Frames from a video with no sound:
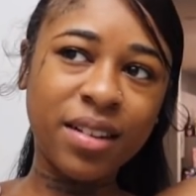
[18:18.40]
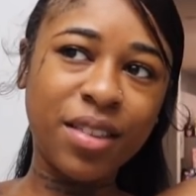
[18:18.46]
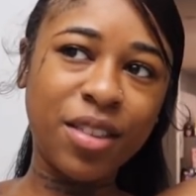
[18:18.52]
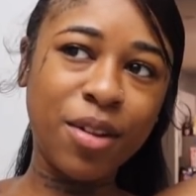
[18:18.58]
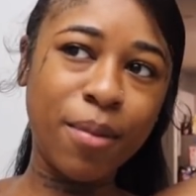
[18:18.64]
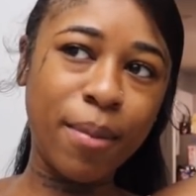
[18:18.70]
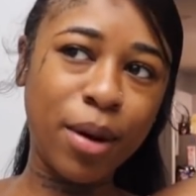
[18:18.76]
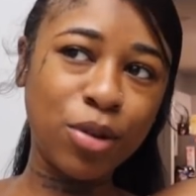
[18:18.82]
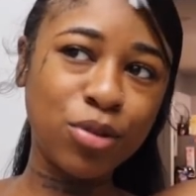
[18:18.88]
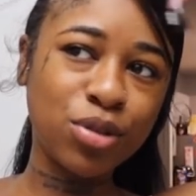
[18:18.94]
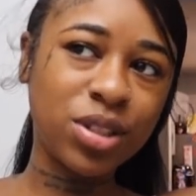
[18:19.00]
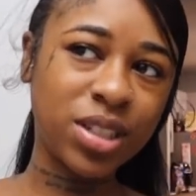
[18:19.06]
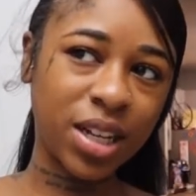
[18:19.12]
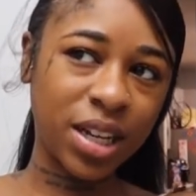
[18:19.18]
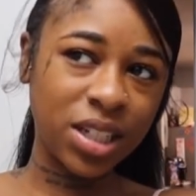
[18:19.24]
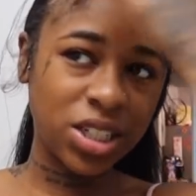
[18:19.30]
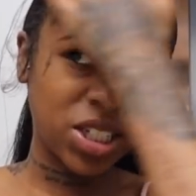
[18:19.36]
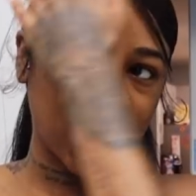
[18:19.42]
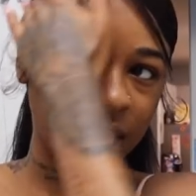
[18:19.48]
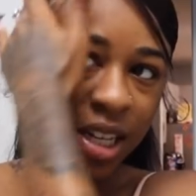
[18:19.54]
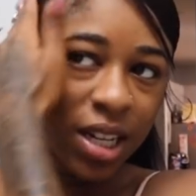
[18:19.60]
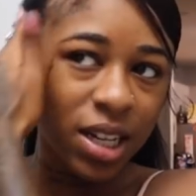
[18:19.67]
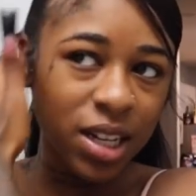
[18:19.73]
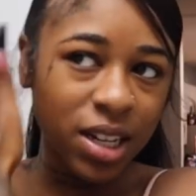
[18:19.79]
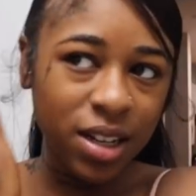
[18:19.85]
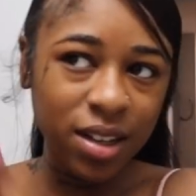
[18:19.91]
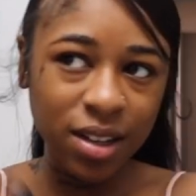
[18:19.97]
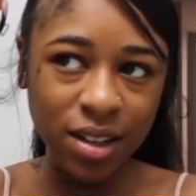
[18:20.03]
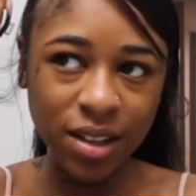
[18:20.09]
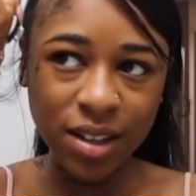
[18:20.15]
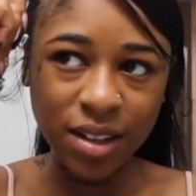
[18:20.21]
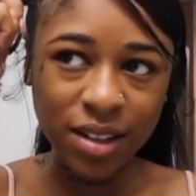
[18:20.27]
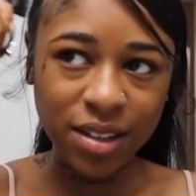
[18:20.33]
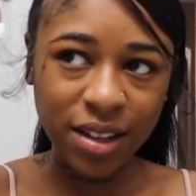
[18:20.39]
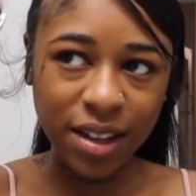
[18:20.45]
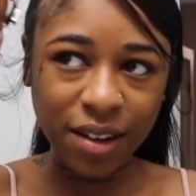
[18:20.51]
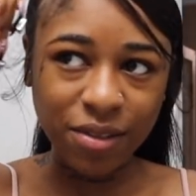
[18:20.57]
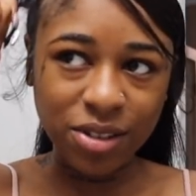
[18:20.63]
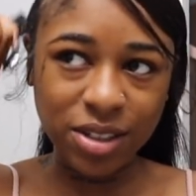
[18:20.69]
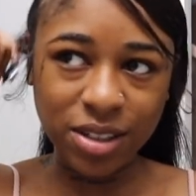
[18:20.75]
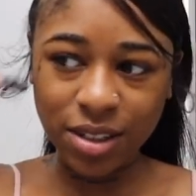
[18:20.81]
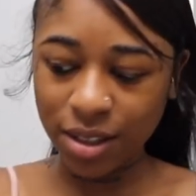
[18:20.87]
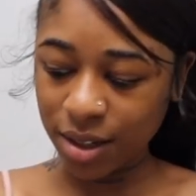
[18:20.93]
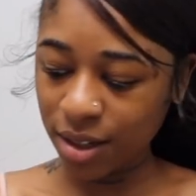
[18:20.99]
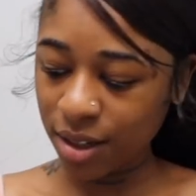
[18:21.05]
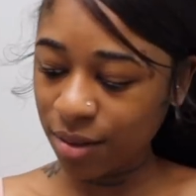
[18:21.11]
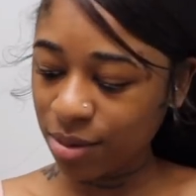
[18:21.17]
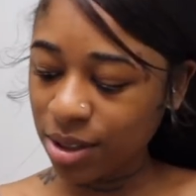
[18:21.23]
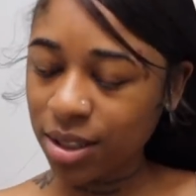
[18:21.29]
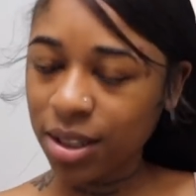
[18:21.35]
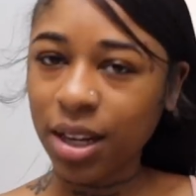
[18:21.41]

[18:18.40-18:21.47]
the most touching that was done was